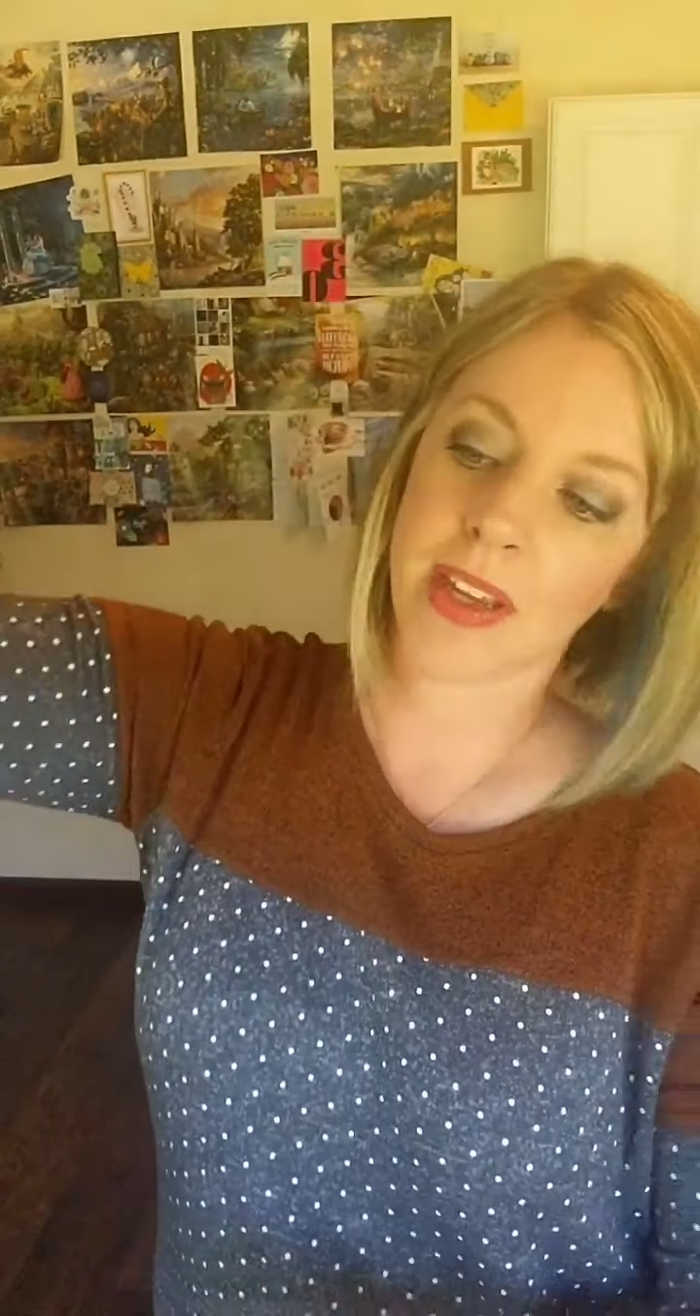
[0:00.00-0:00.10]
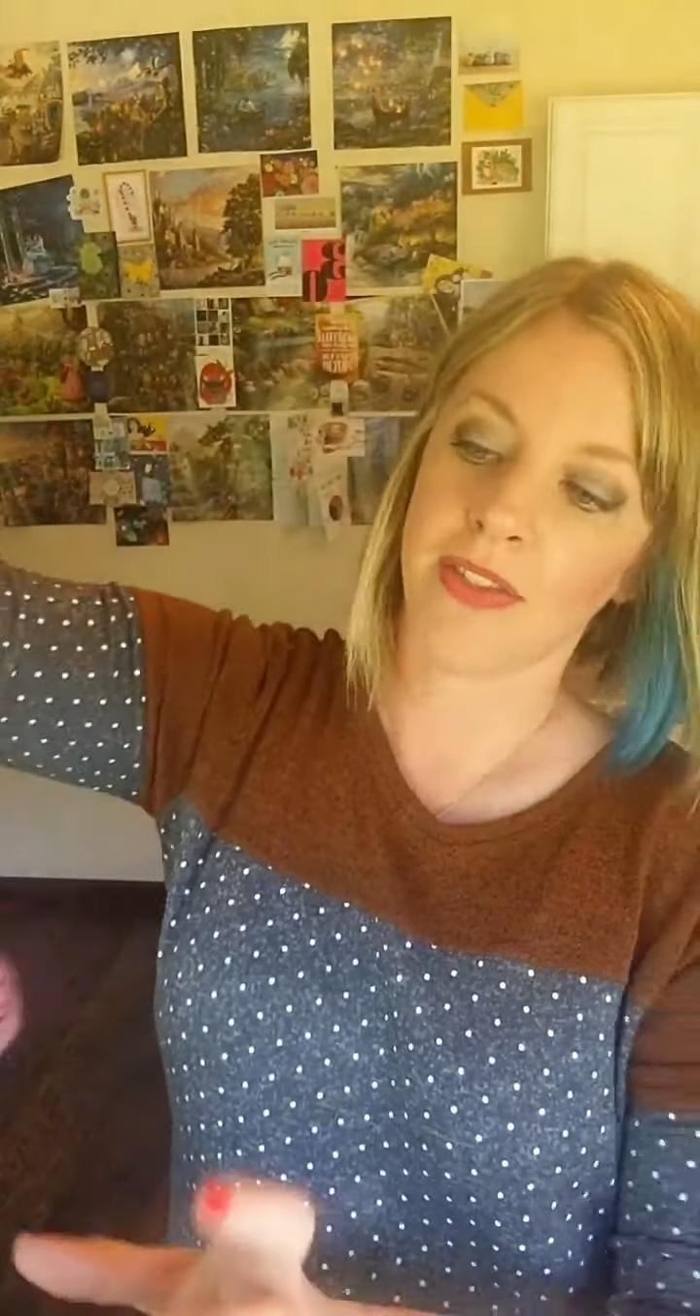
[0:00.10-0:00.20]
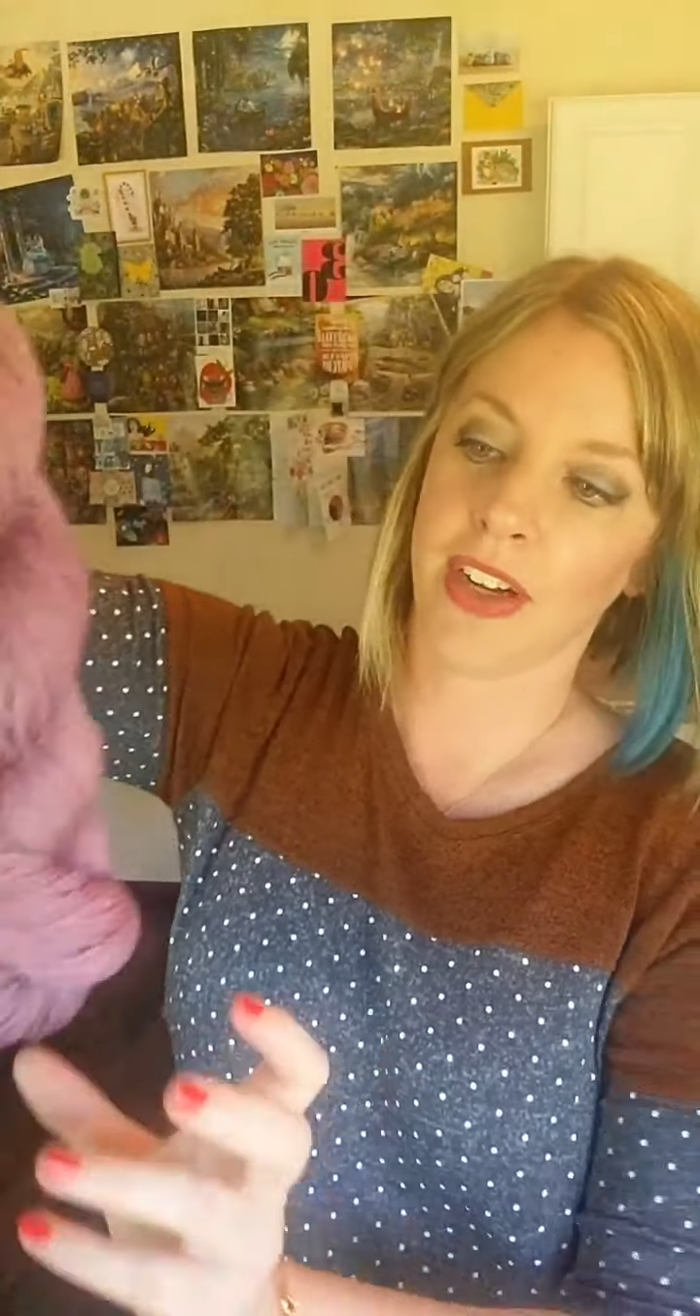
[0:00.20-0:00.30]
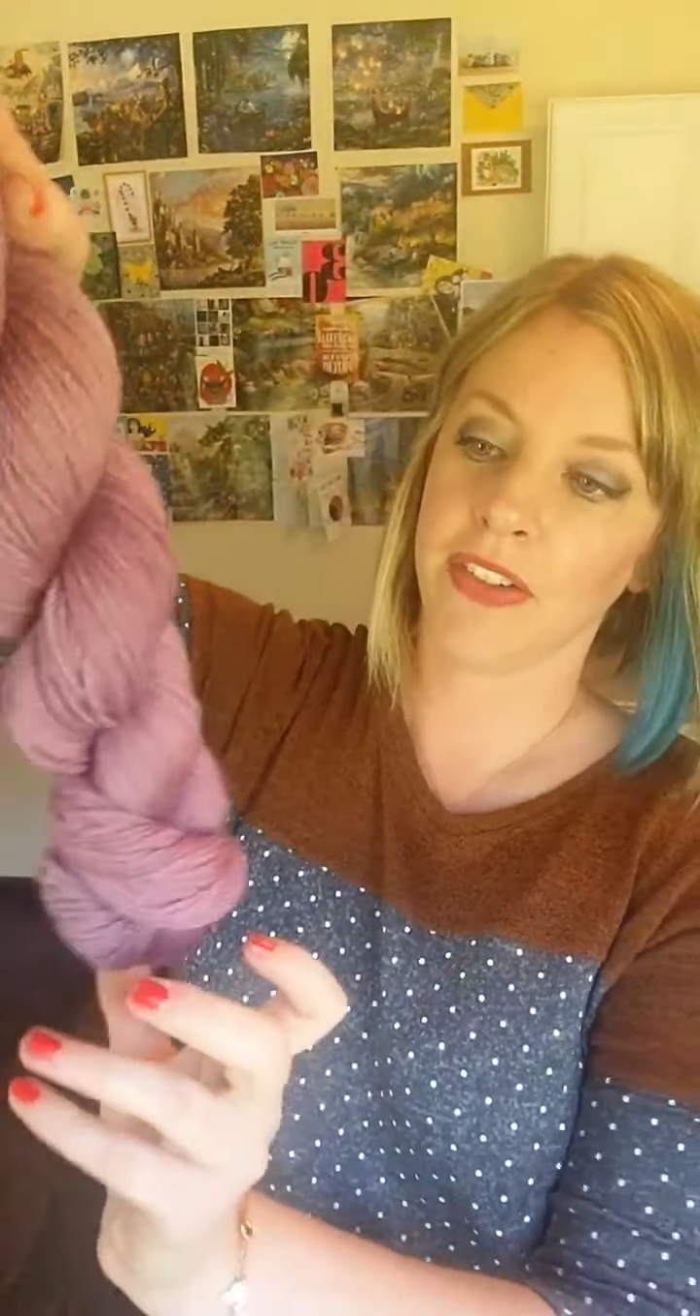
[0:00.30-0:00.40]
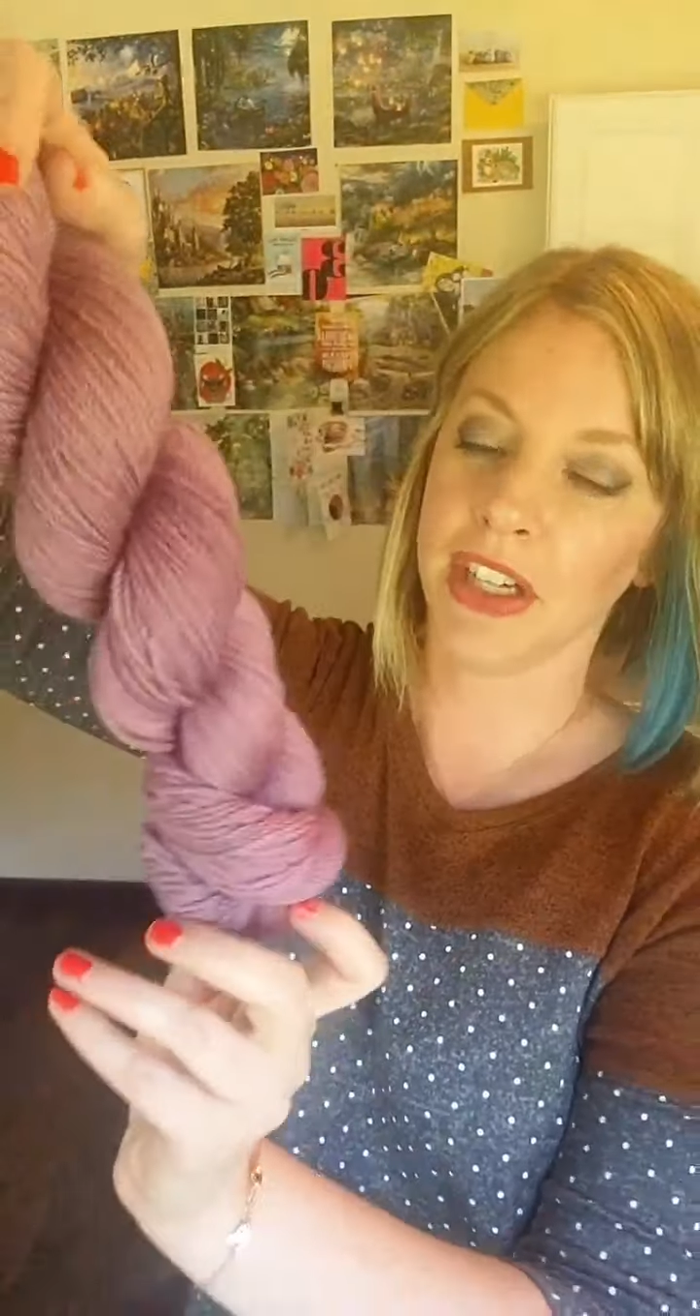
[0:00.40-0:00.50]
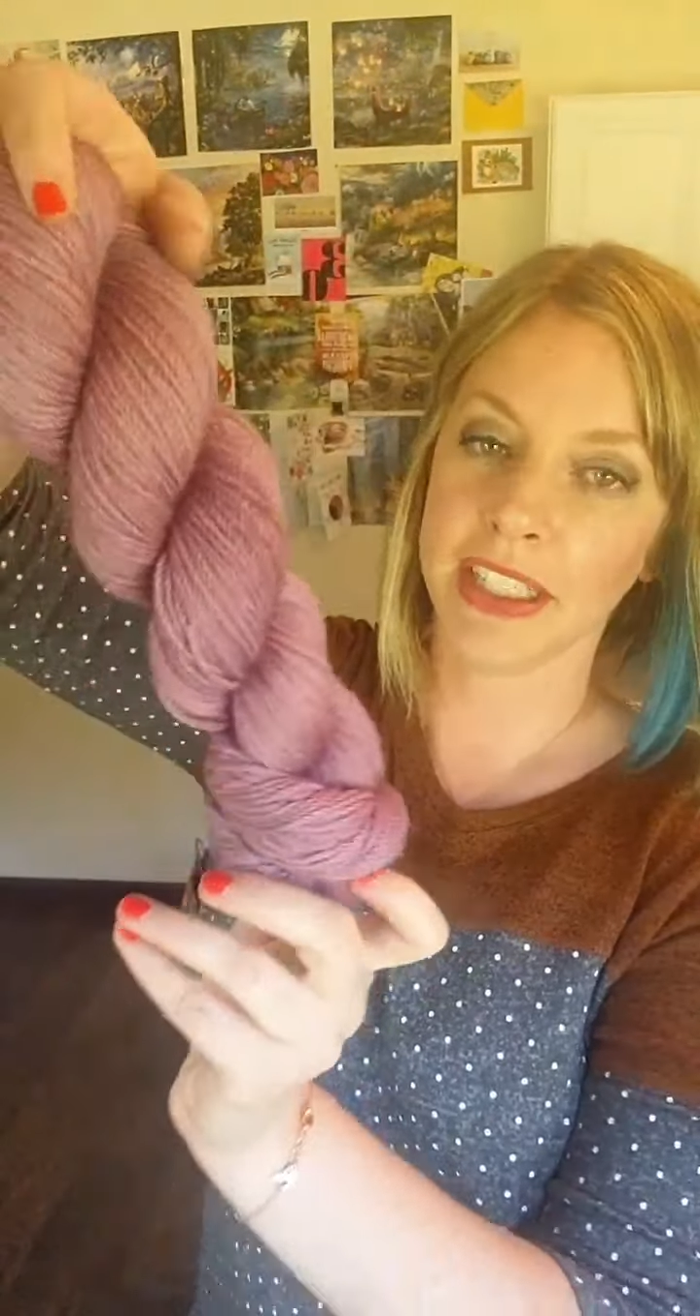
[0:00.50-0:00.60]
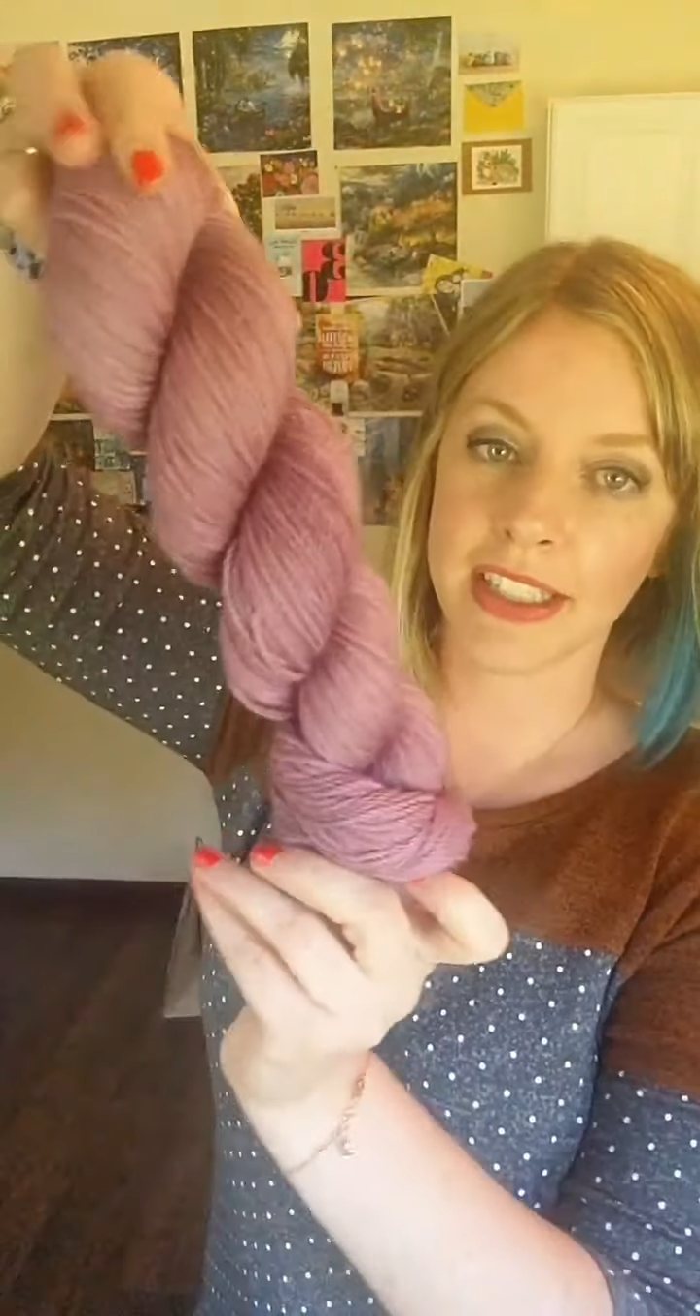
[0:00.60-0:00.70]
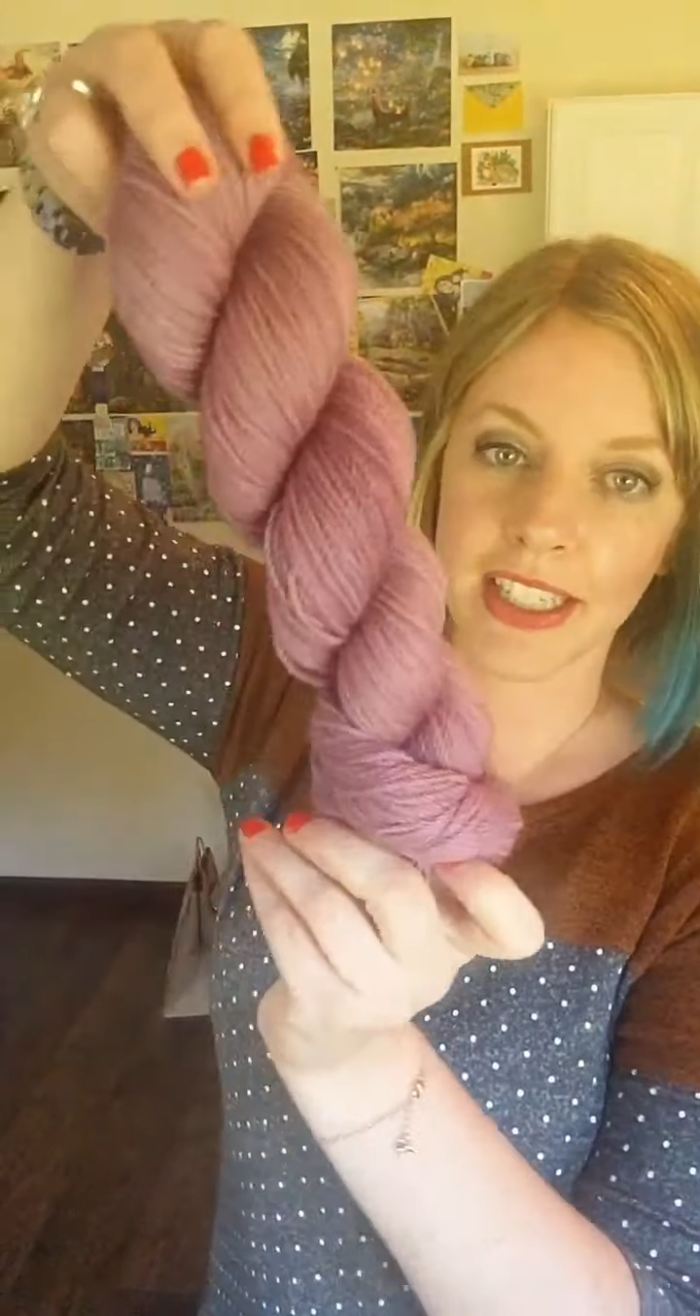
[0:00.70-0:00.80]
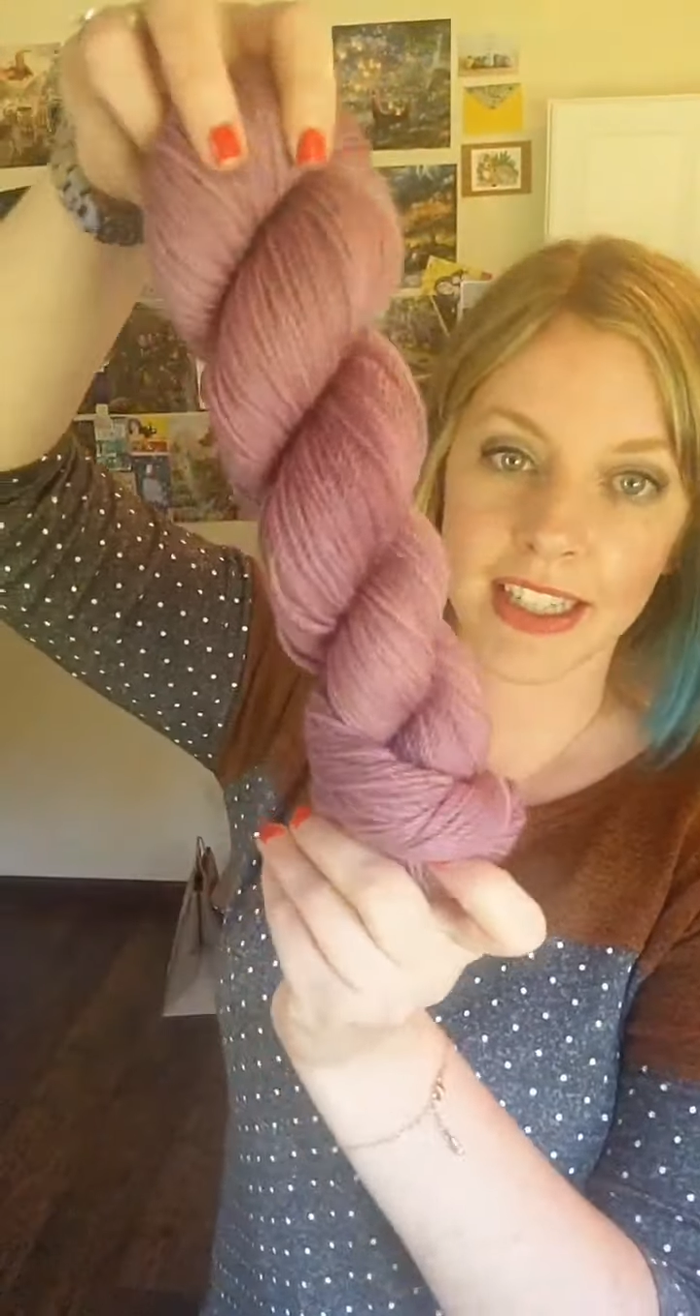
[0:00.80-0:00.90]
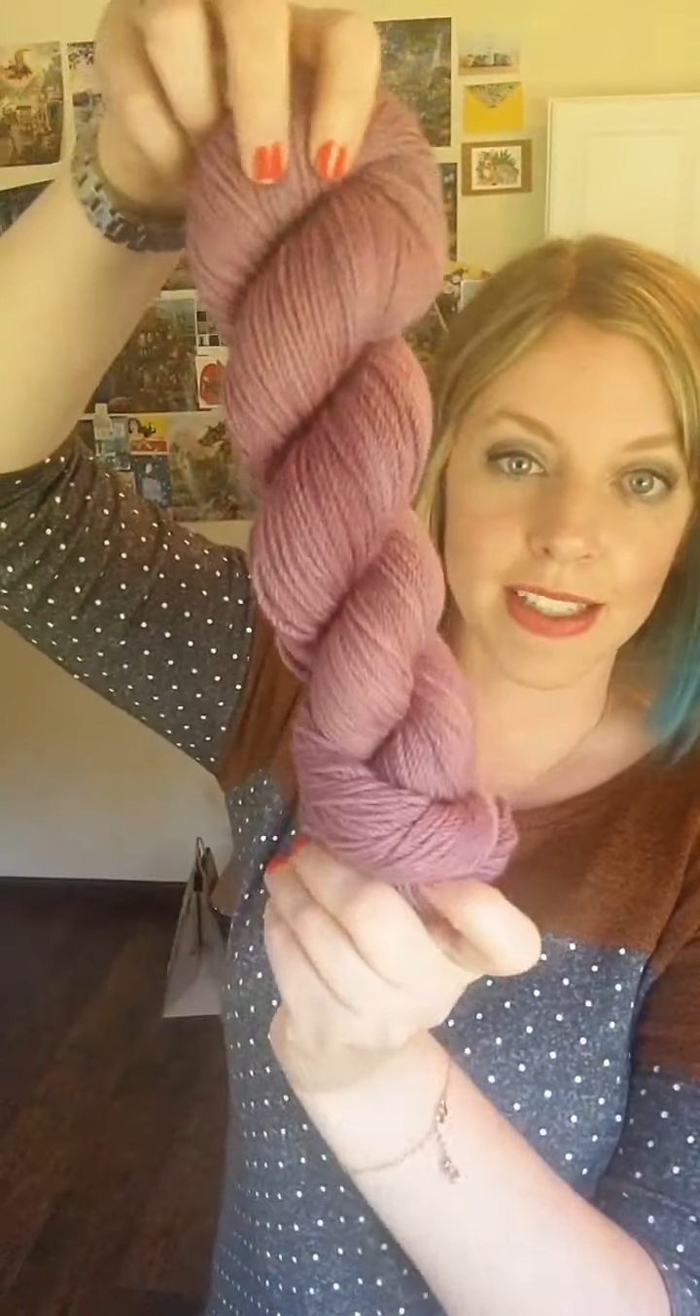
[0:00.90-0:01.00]
favorites.
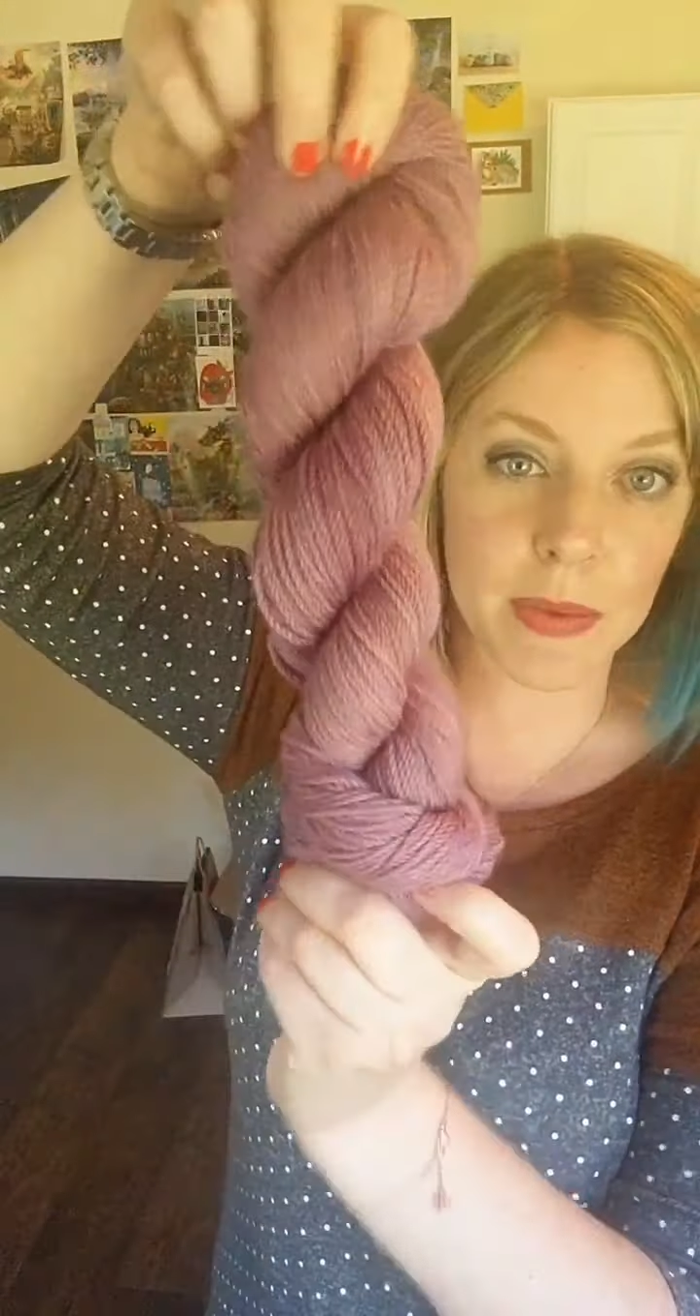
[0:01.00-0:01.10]
This